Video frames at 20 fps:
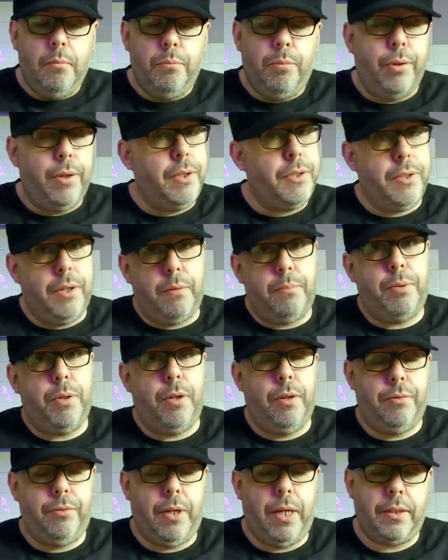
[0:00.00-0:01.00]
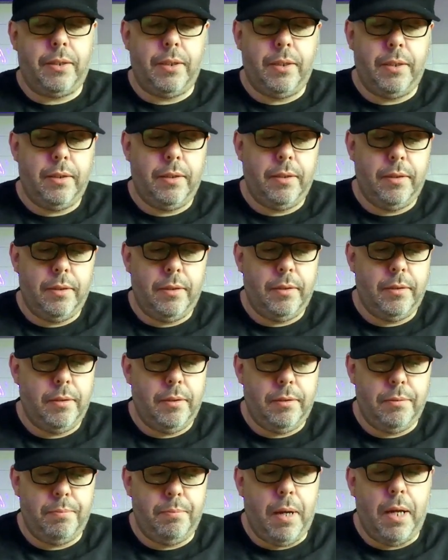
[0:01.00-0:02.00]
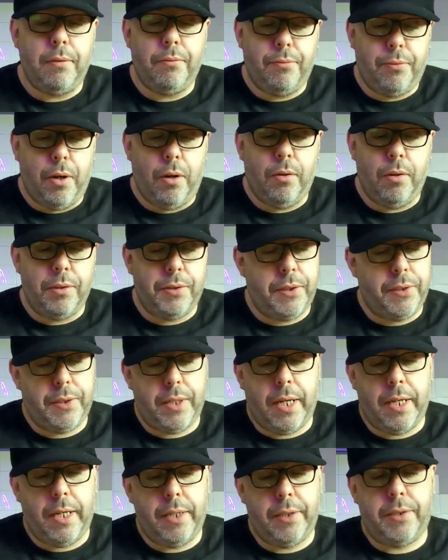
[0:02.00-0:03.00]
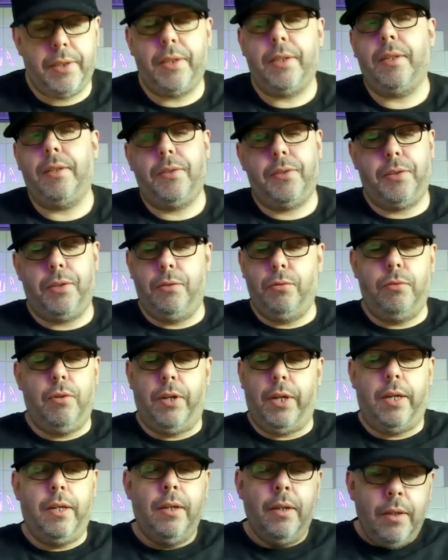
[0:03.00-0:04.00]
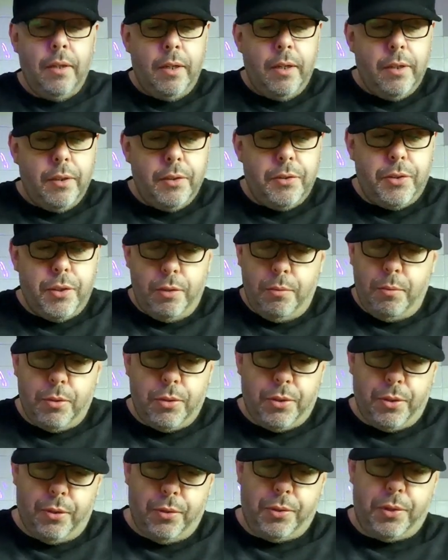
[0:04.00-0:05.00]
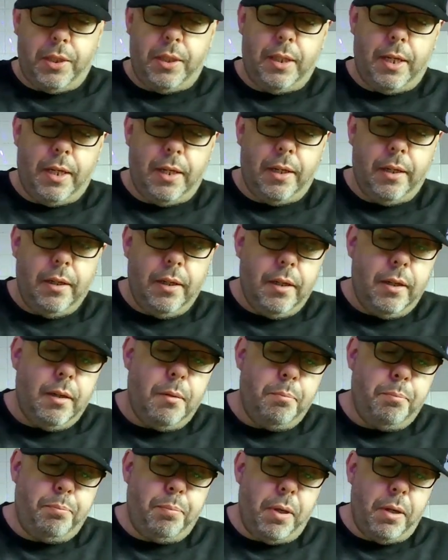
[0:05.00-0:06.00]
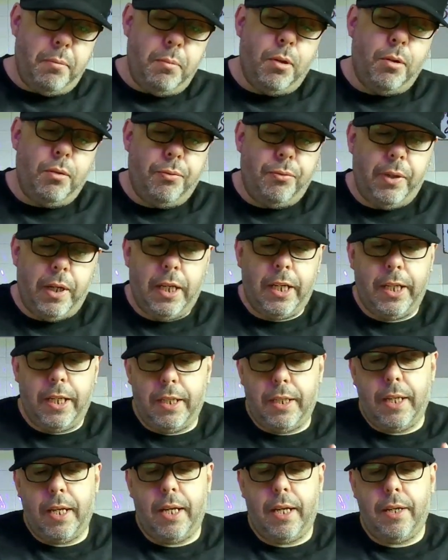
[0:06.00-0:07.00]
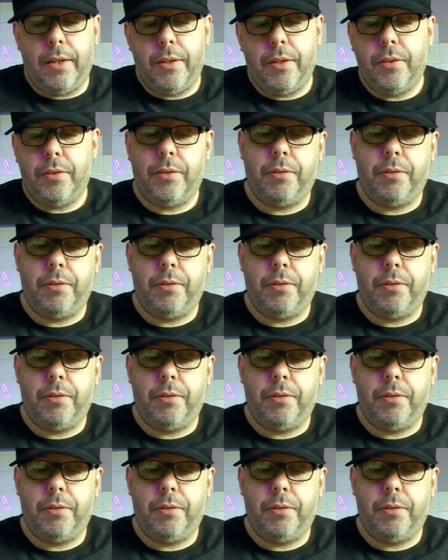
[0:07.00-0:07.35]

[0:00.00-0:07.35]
But it's not perfect. Main fault, as I say, is it's too runny. There's too much sauce in there. Bit more filling in there.